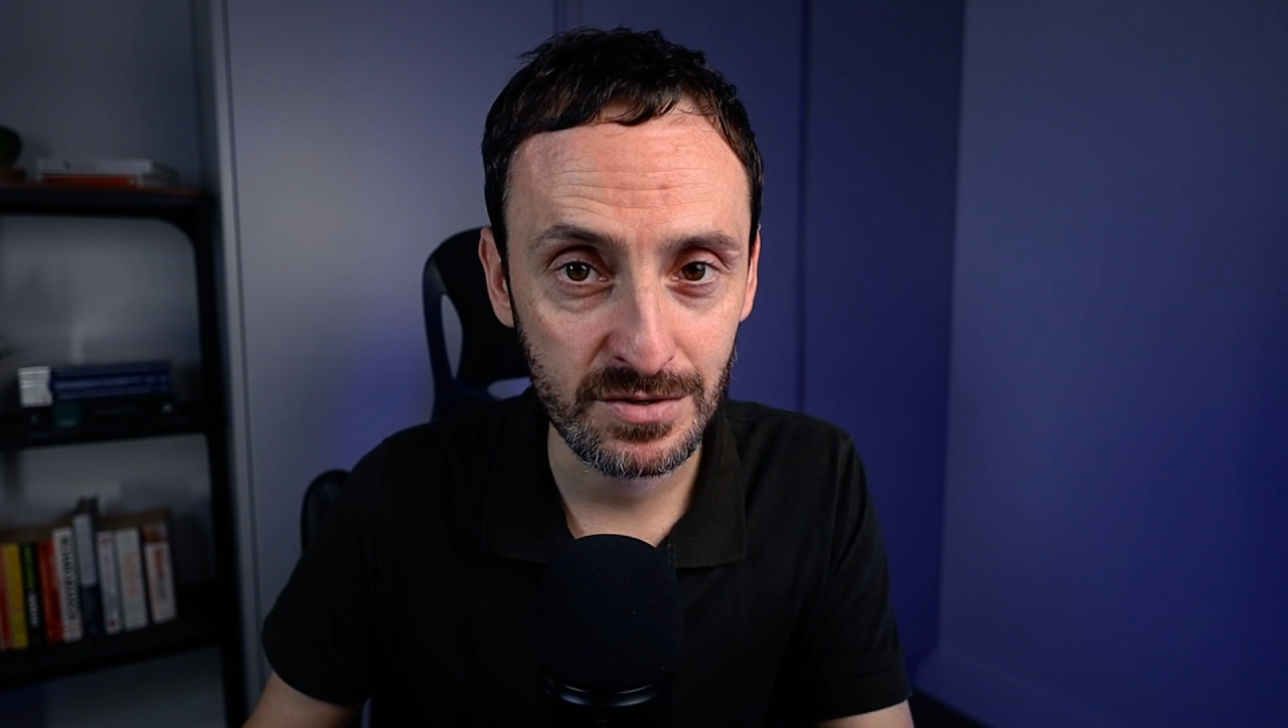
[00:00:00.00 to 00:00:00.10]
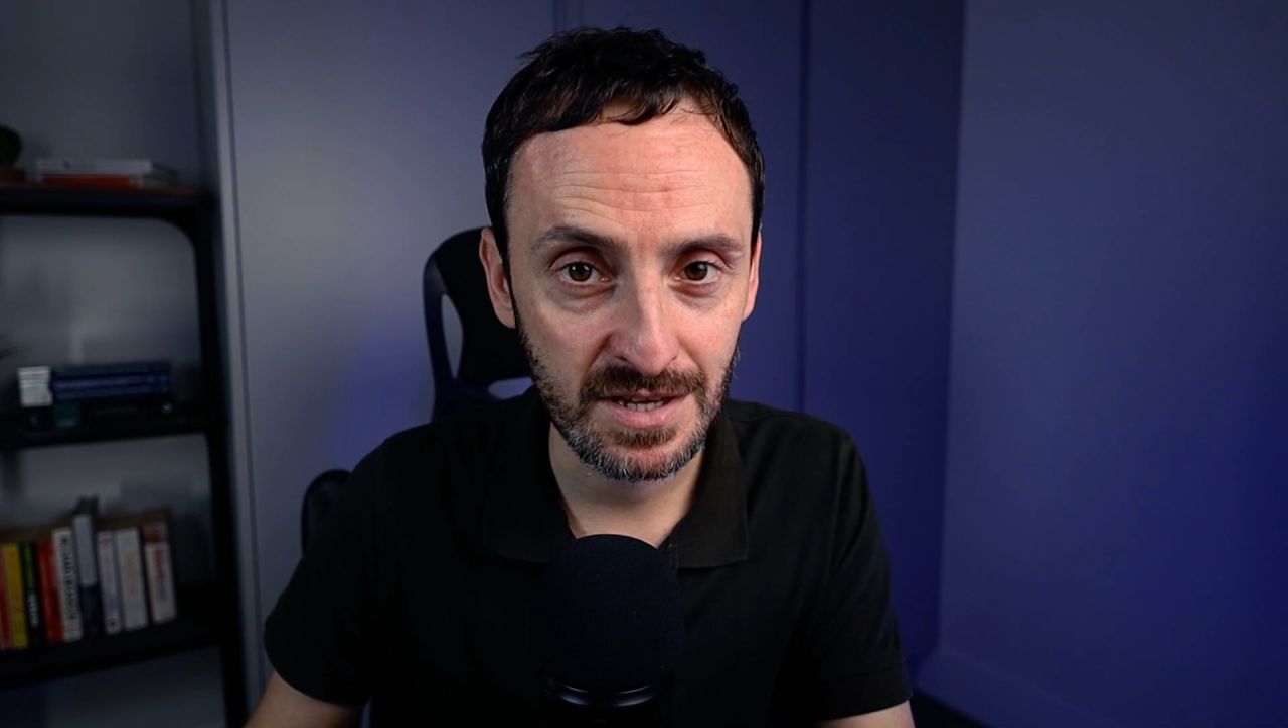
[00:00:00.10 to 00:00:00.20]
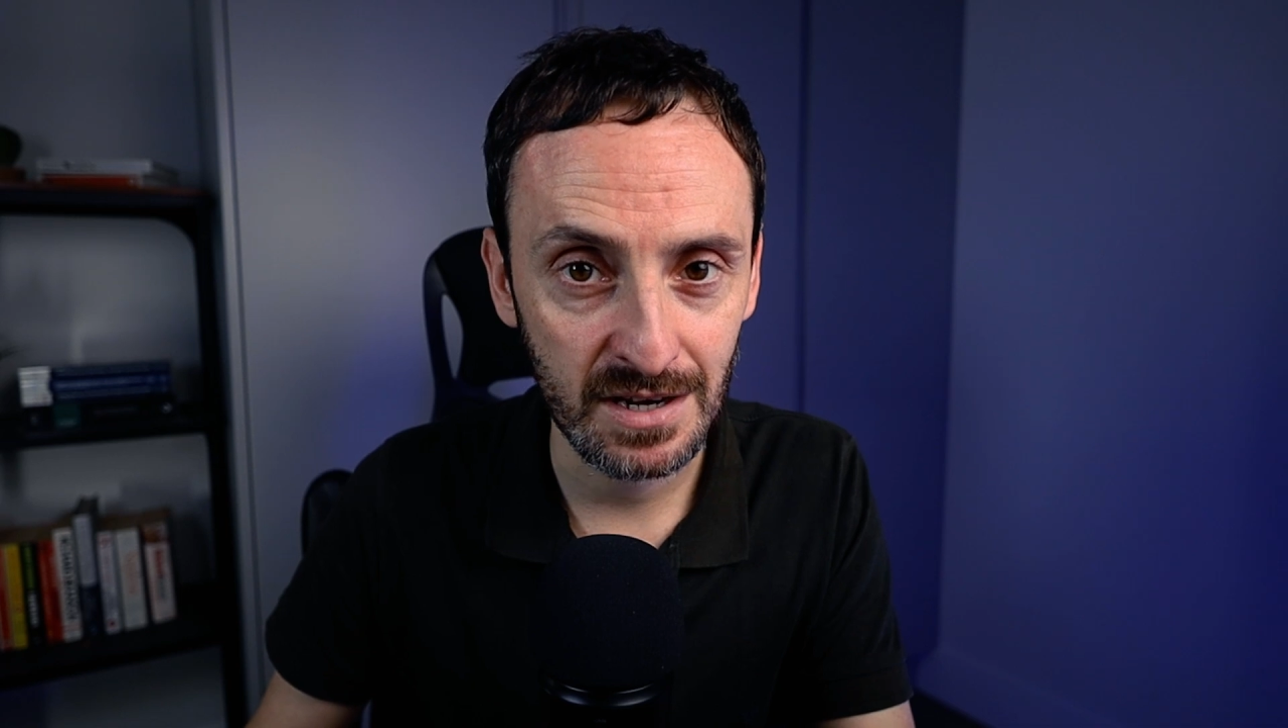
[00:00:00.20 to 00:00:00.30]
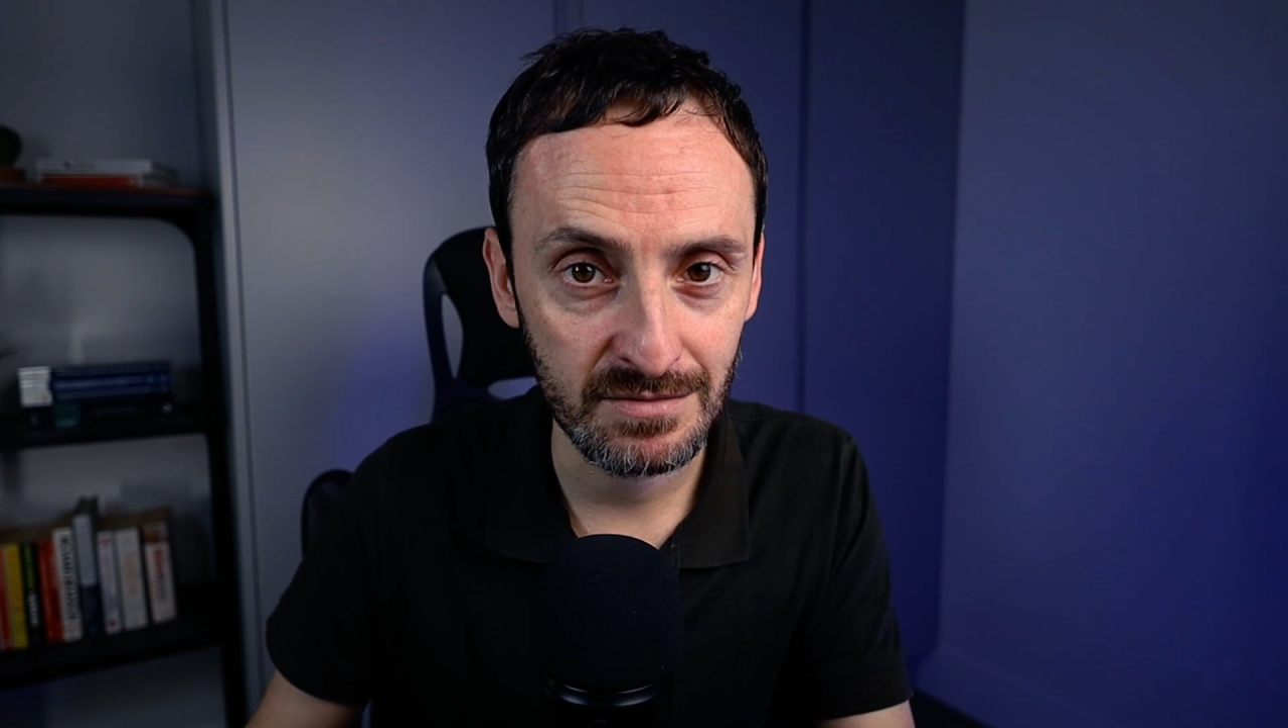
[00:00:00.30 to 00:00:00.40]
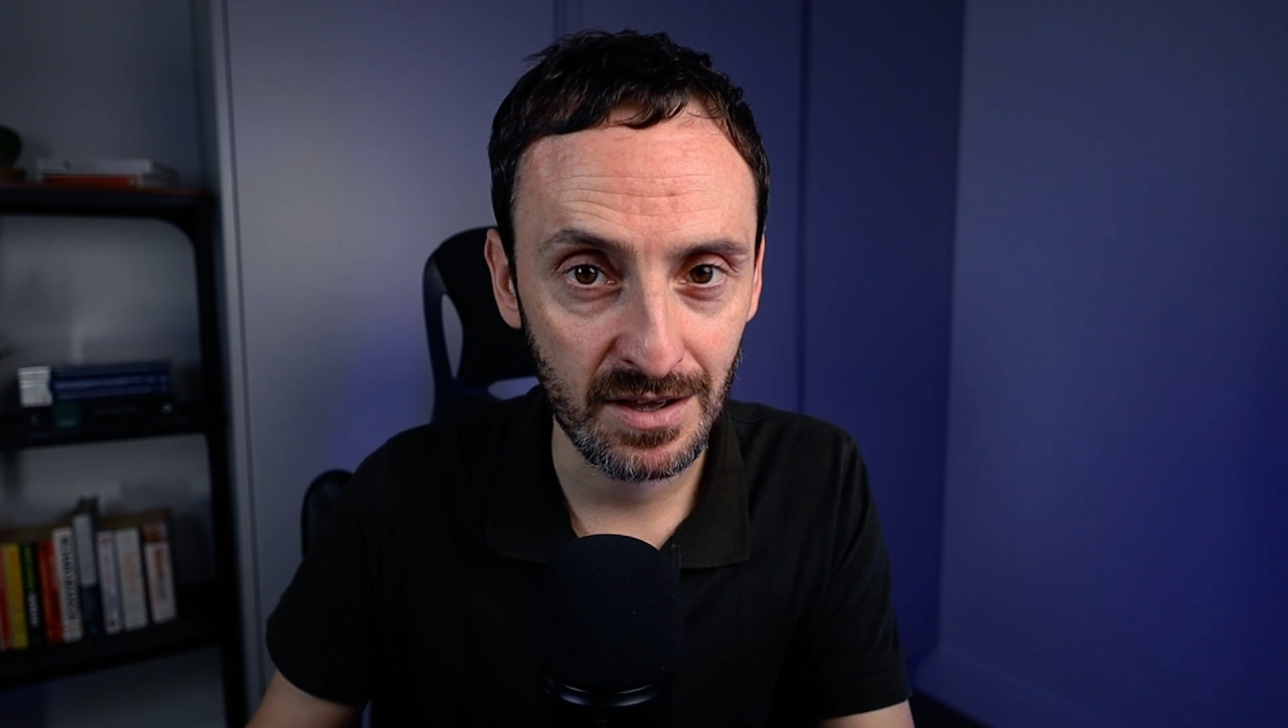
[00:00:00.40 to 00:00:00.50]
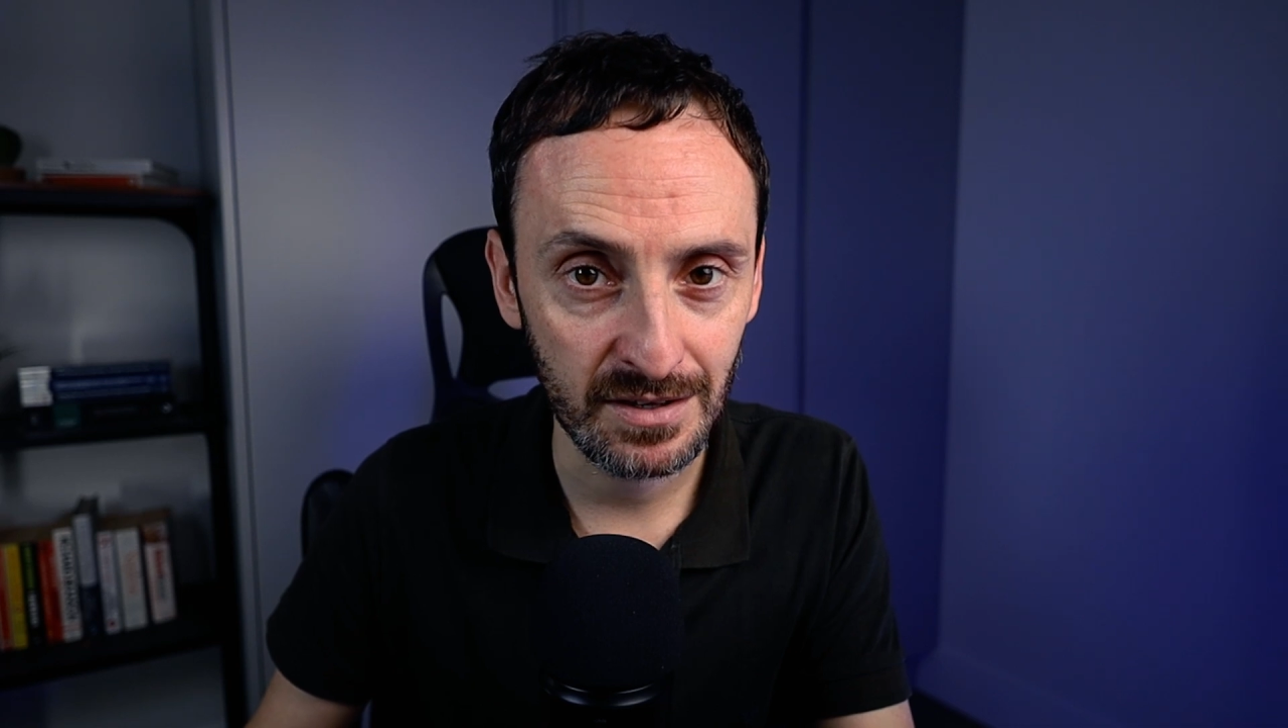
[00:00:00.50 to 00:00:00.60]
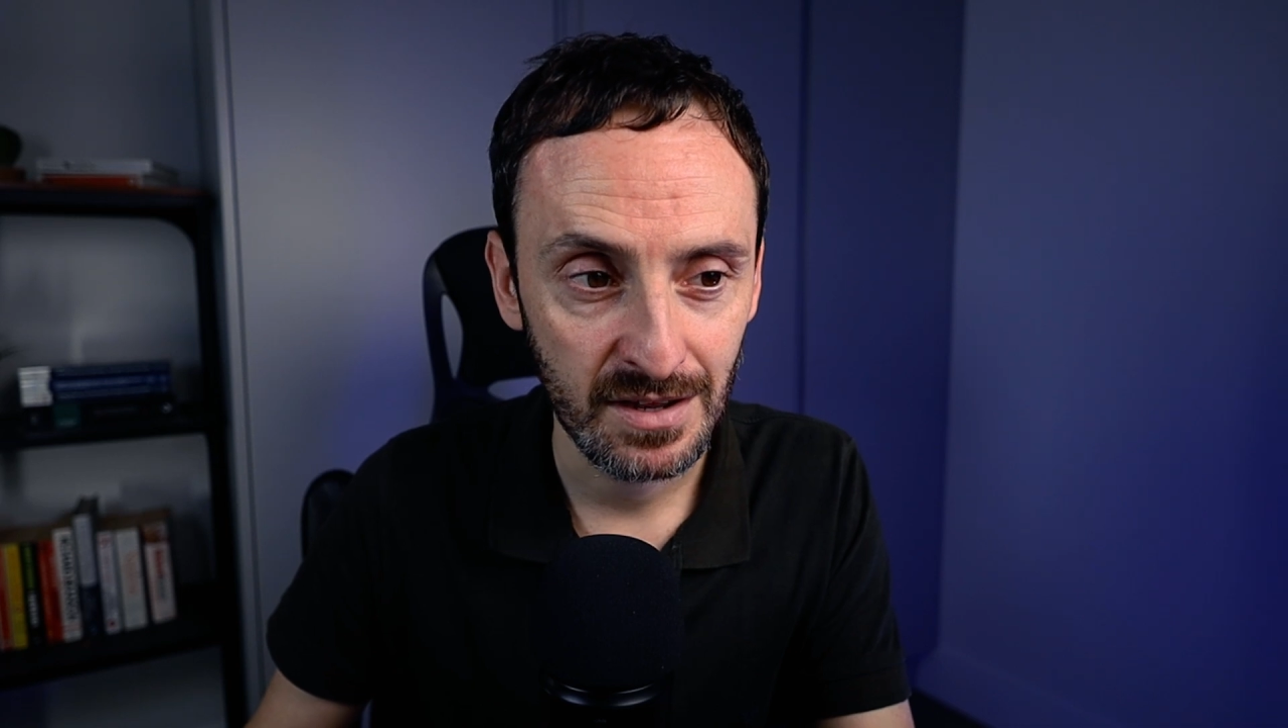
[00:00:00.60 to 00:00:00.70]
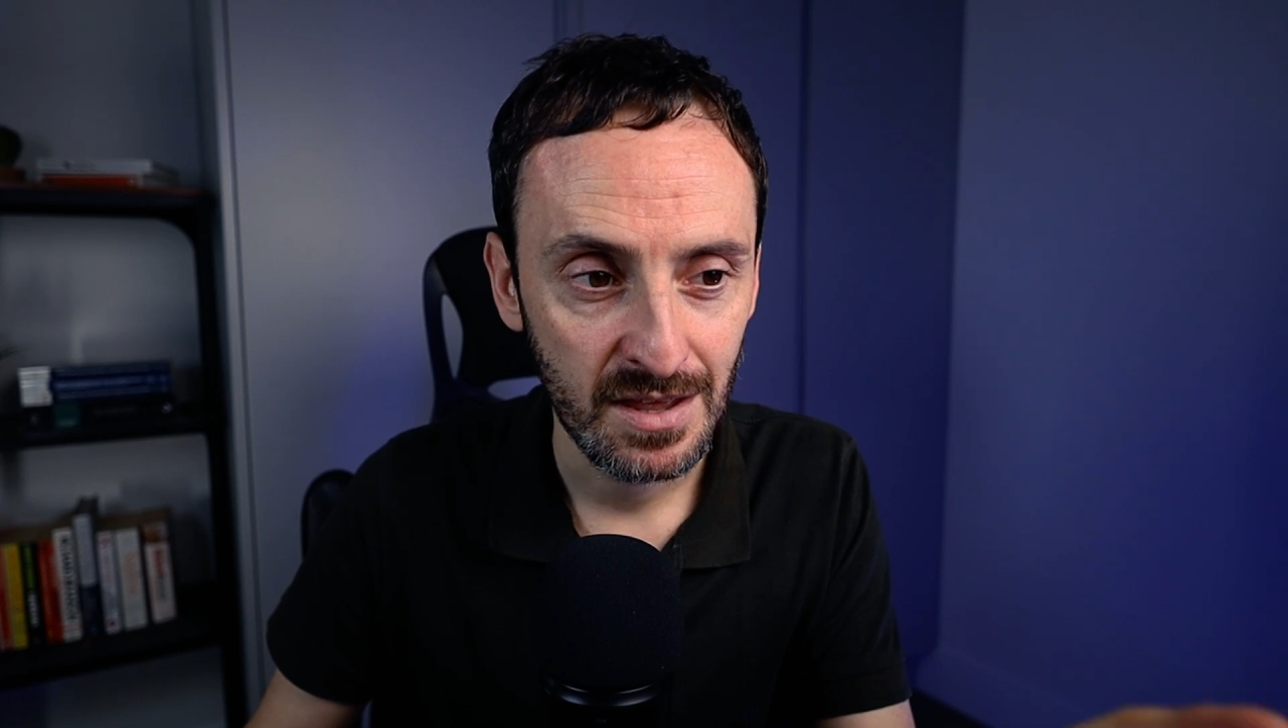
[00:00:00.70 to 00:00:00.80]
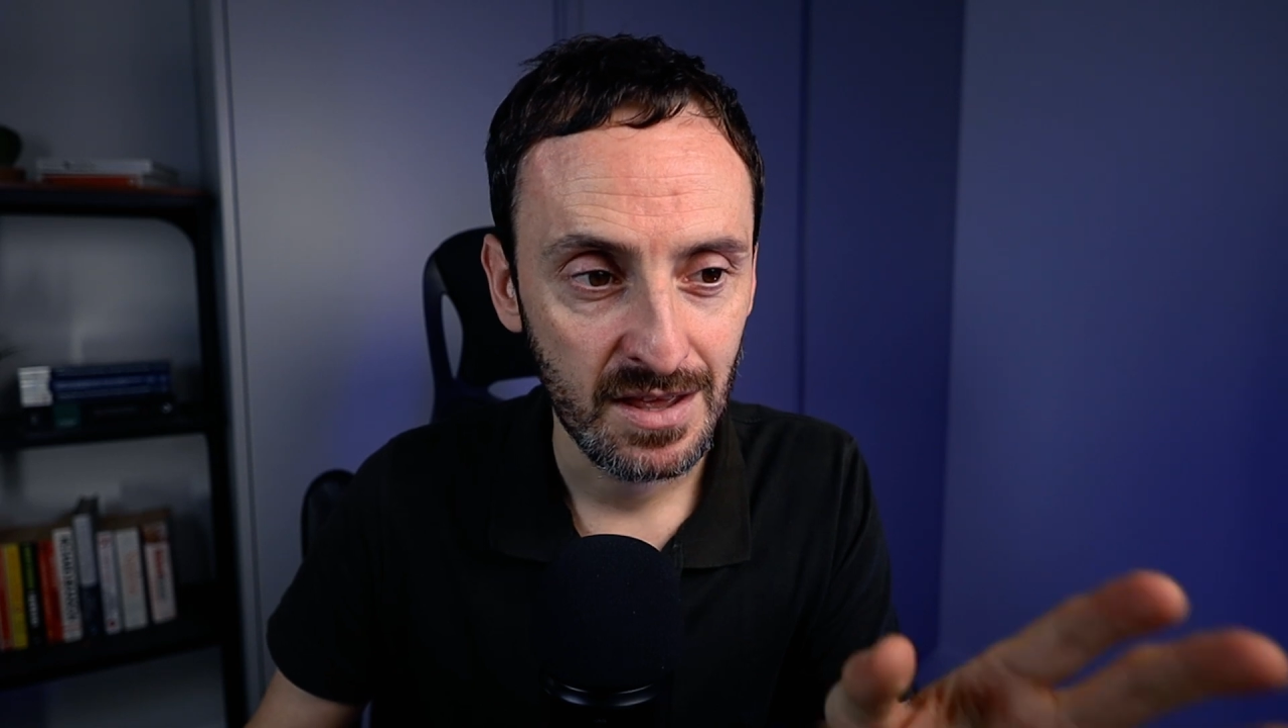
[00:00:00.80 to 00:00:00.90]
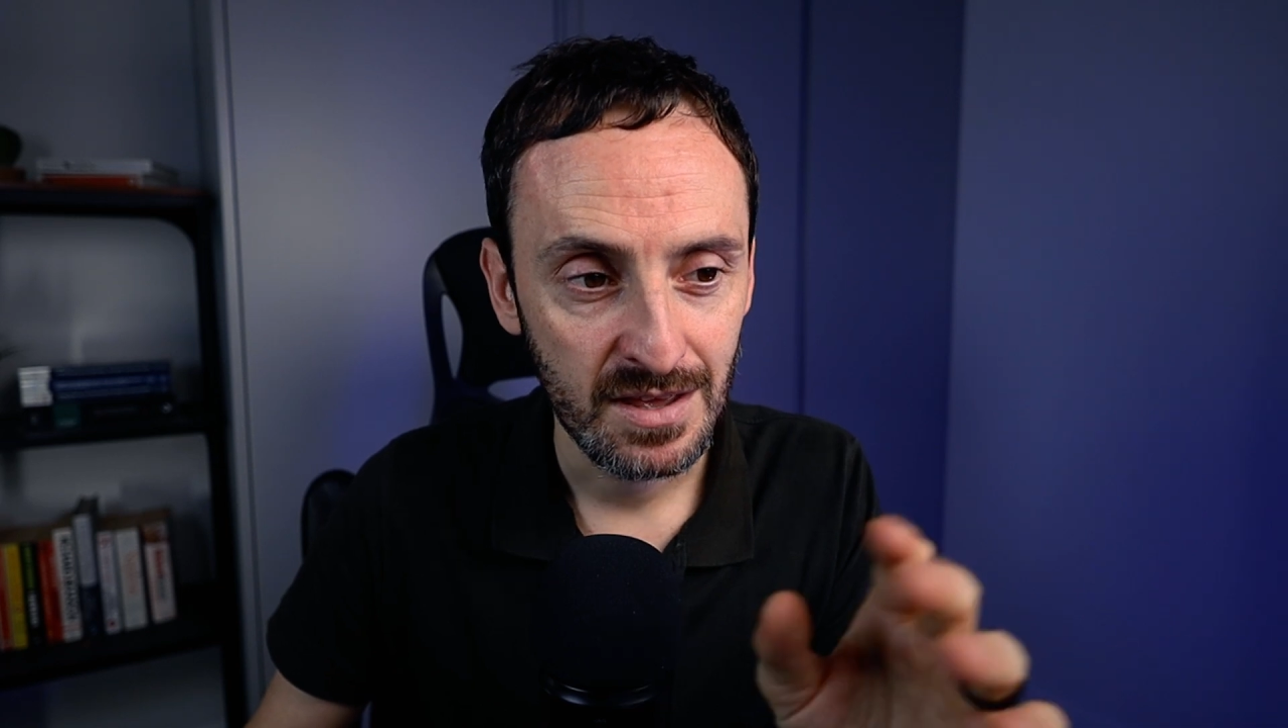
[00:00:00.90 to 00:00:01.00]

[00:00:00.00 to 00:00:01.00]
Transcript: side of that